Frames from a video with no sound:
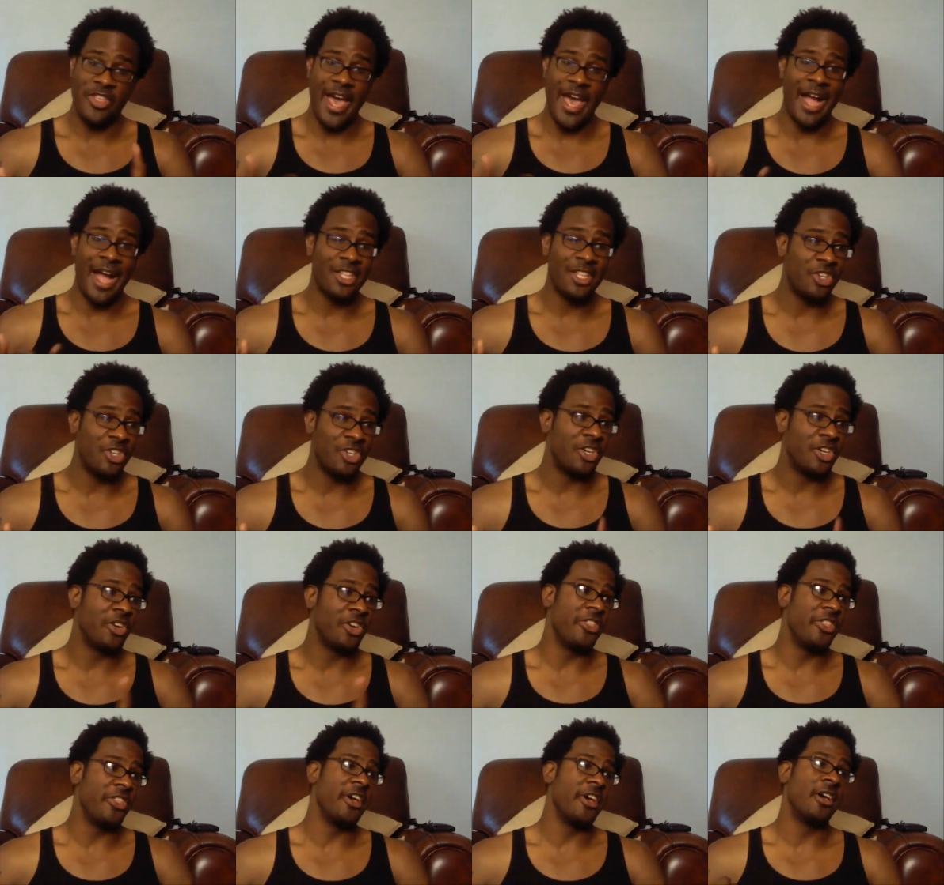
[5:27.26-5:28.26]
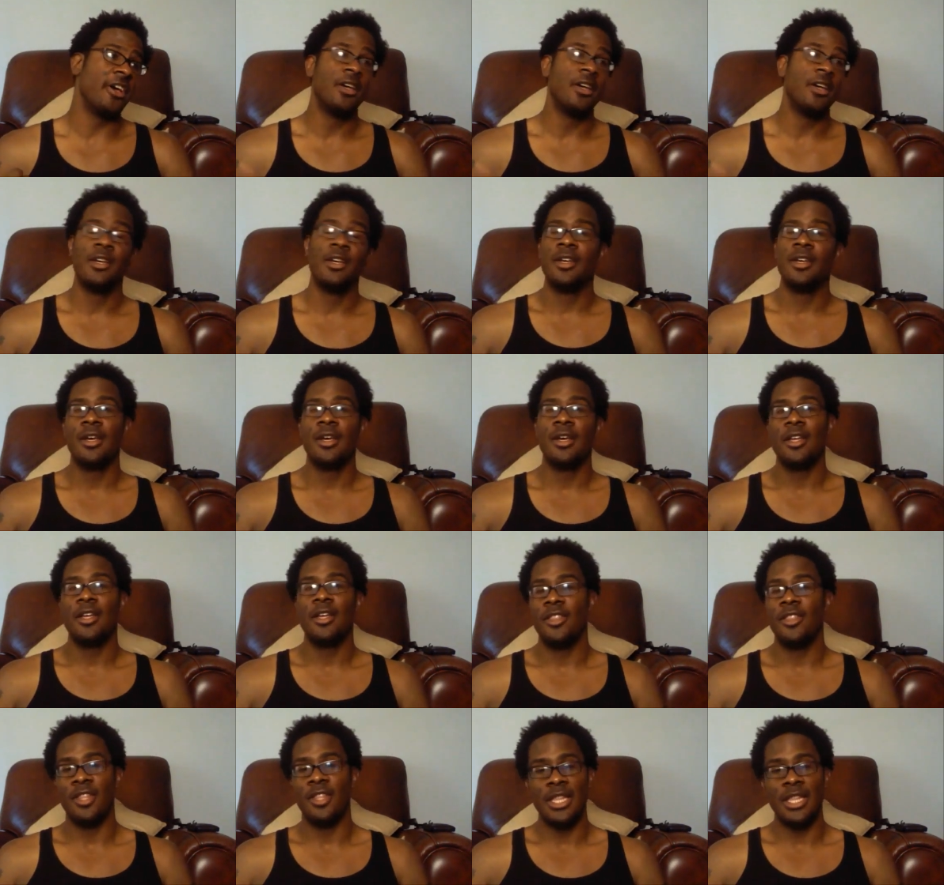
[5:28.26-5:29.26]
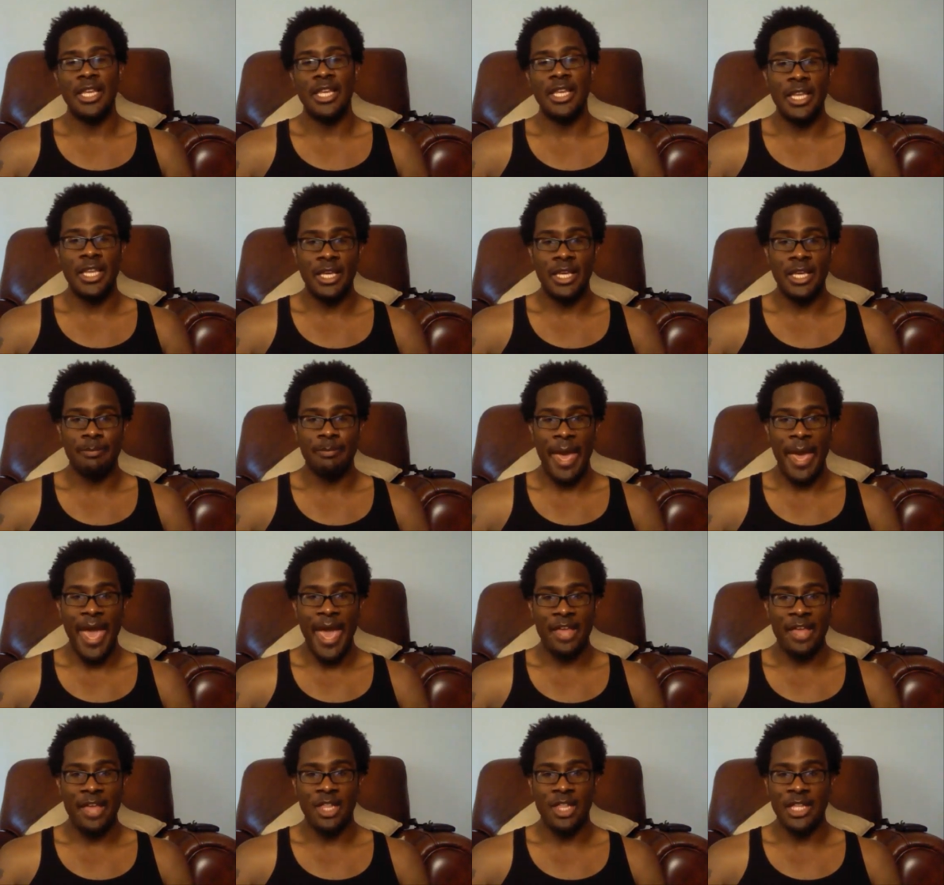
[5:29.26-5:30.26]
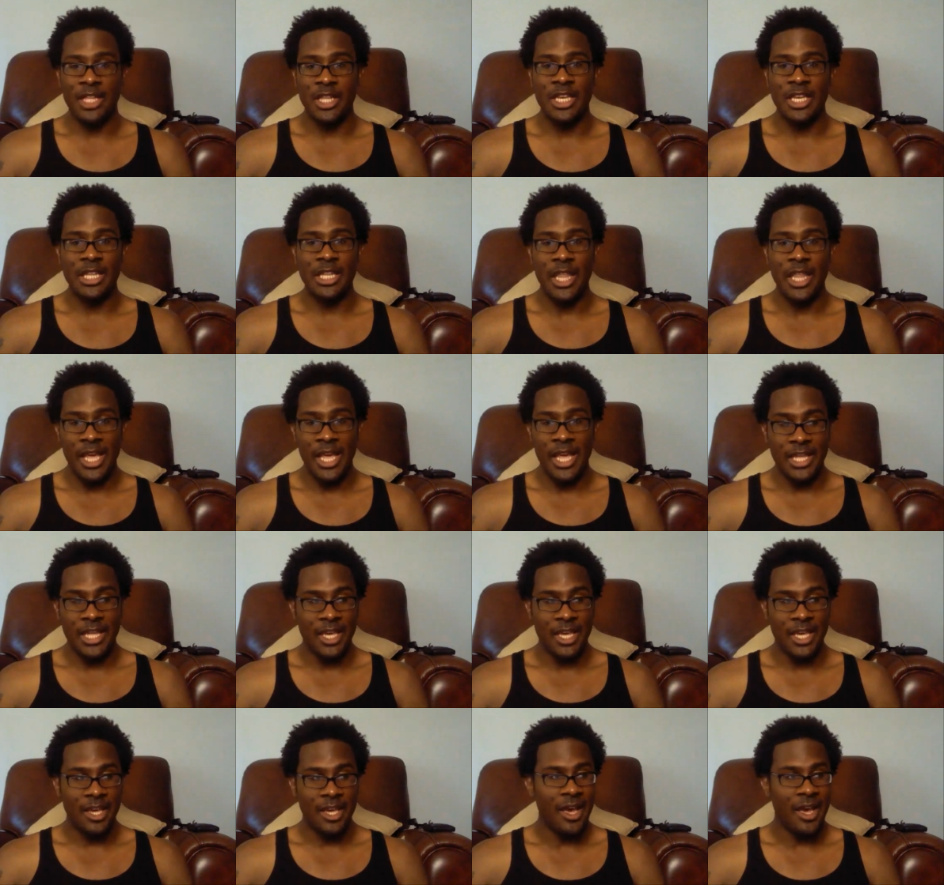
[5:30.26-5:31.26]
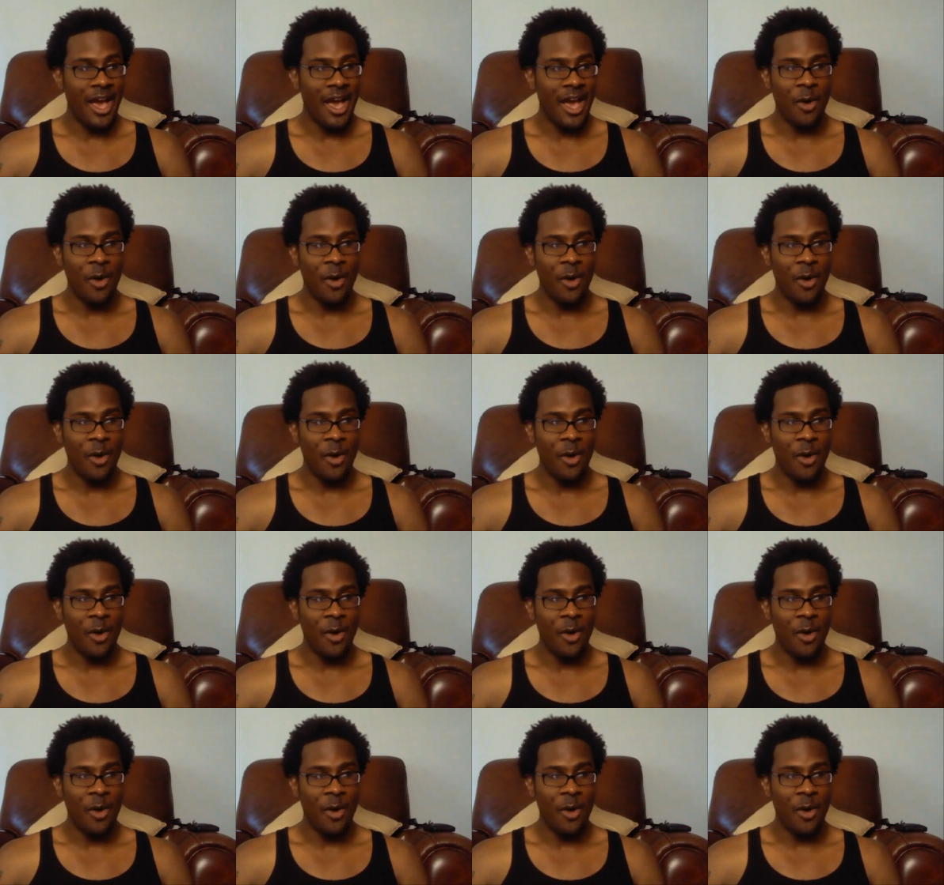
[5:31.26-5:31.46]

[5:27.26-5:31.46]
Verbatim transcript: the actor, the the leading man, the leading lady.